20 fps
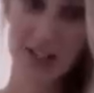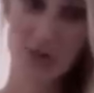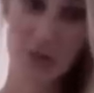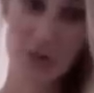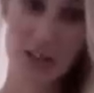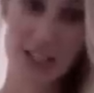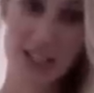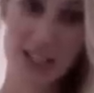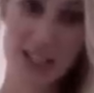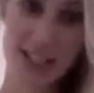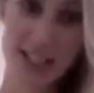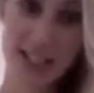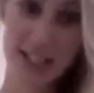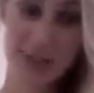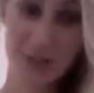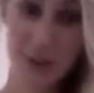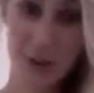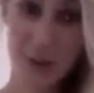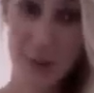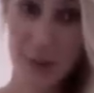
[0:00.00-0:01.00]
which is
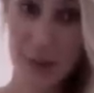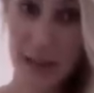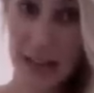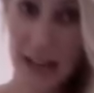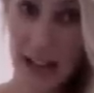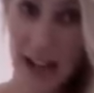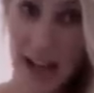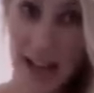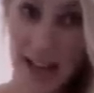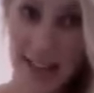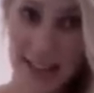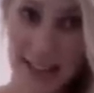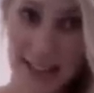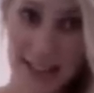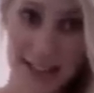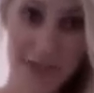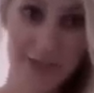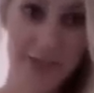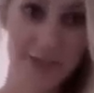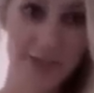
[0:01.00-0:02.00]
from Pink Ice. I
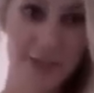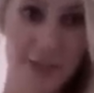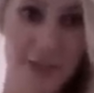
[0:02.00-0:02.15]
did a review